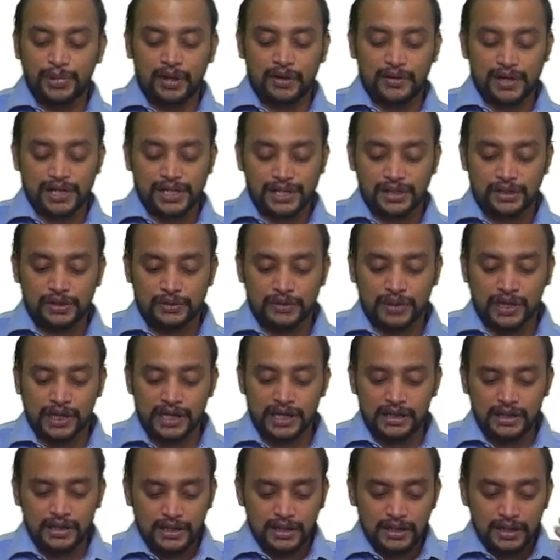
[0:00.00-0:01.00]
question
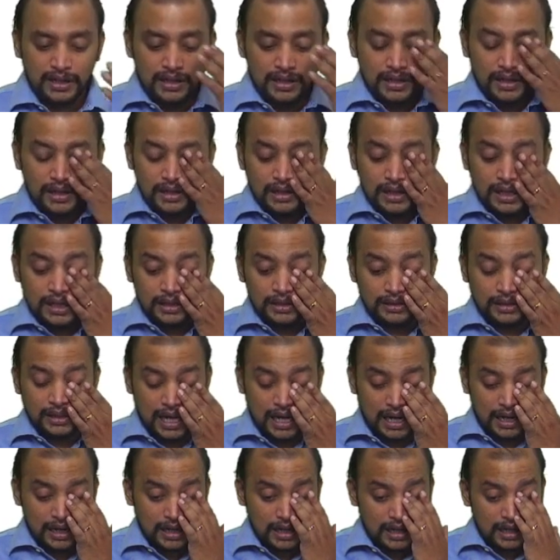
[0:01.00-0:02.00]
only.
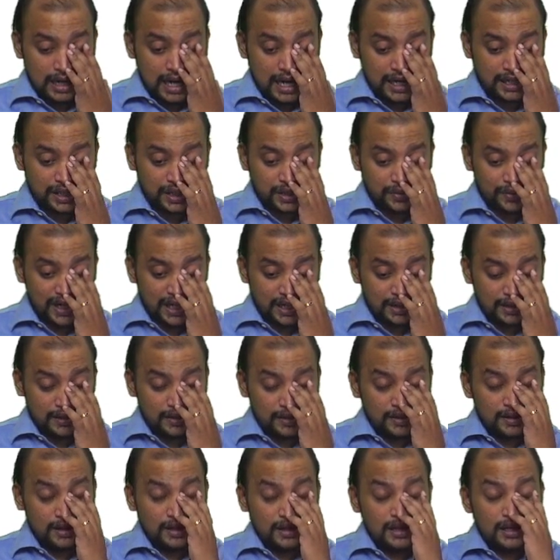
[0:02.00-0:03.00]
Then next one.
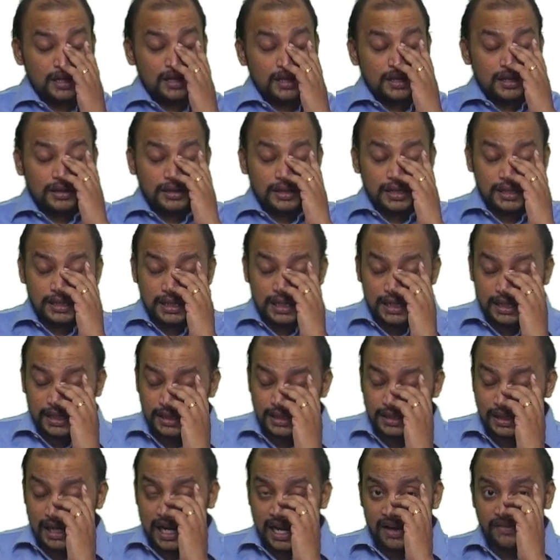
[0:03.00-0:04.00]
This
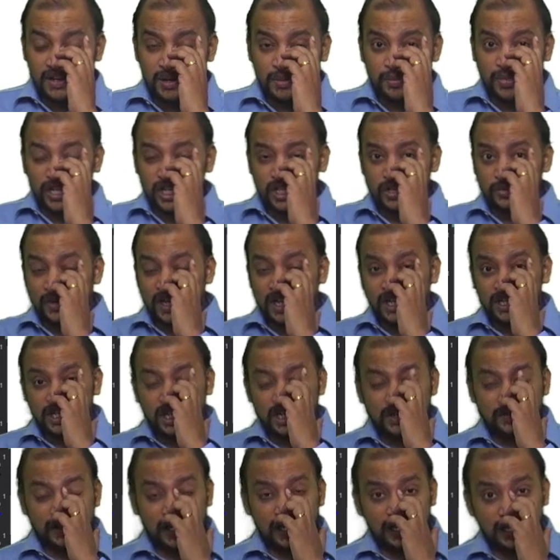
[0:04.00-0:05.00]
is November
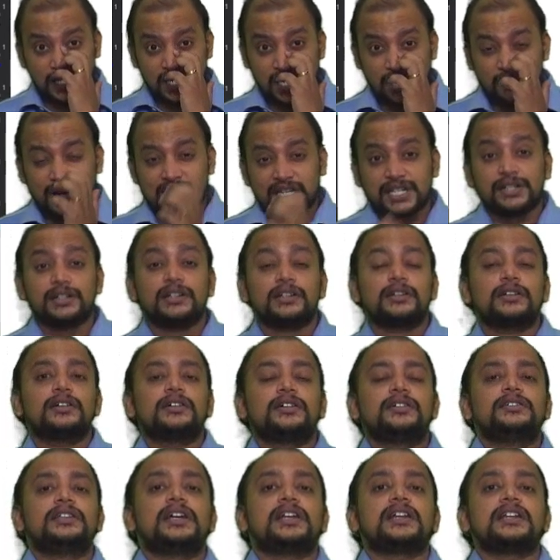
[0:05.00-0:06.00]
2020 question. The